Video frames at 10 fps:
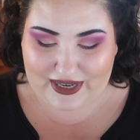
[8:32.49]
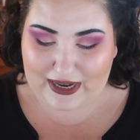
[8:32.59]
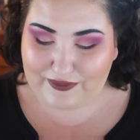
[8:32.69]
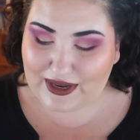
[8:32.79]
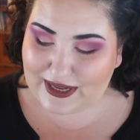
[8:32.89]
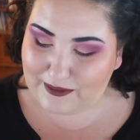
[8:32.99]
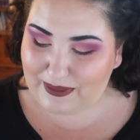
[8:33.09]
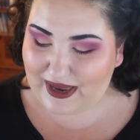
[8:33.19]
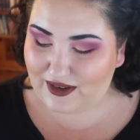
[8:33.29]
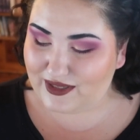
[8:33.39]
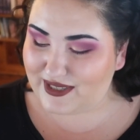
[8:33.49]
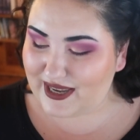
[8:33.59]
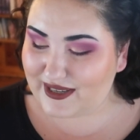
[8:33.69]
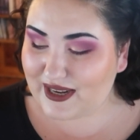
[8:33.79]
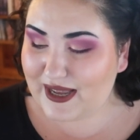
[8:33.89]
I have not hit pan on this
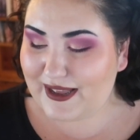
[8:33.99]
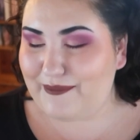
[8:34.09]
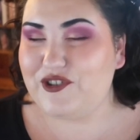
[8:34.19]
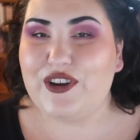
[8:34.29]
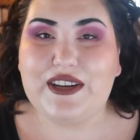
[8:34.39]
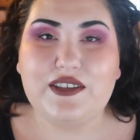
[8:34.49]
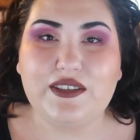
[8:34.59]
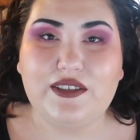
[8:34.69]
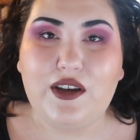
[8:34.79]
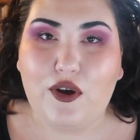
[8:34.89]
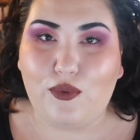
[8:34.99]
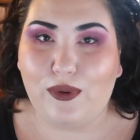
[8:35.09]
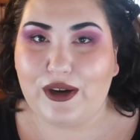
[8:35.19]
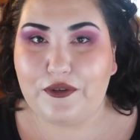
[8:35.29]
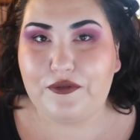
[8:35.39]
yet. I've been trying to
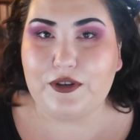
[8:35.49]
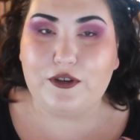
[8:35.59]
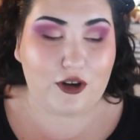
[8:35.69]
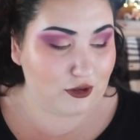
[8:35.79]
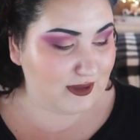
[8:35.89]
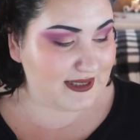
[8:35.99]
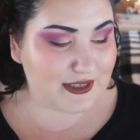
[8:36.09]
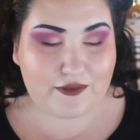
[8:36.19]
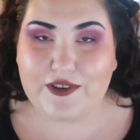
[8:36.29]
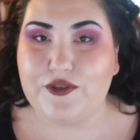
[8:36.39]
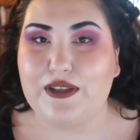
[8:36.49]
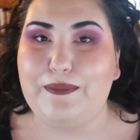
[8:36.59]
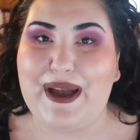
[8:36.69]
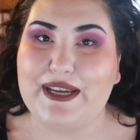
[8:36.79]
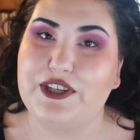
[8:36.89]
work through all these individually
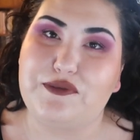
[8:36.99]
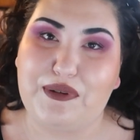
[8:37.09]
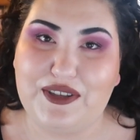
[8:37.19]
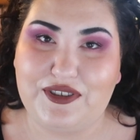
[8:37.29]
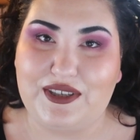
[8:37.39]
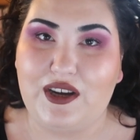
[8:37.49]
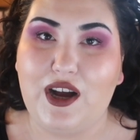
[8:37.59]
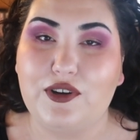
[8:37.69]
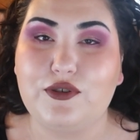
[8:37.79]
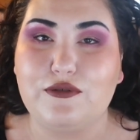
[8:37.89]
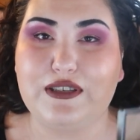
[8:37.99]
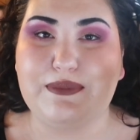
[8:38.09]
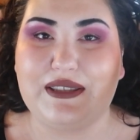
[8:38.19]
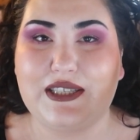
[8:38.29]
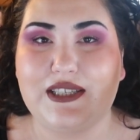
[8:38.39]
packaged bronzers and contours,
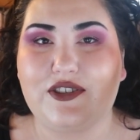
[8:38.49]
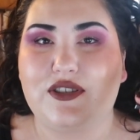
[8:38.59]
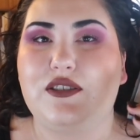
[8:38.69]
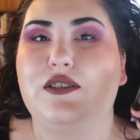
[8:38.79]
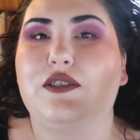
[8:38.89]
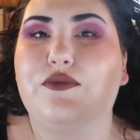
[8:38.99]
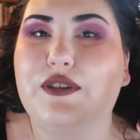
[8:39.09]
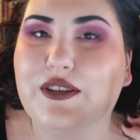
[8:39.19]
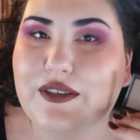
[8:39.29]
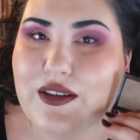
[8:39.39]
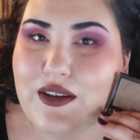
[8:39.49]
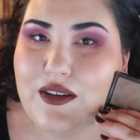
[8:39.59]
but this is just so good.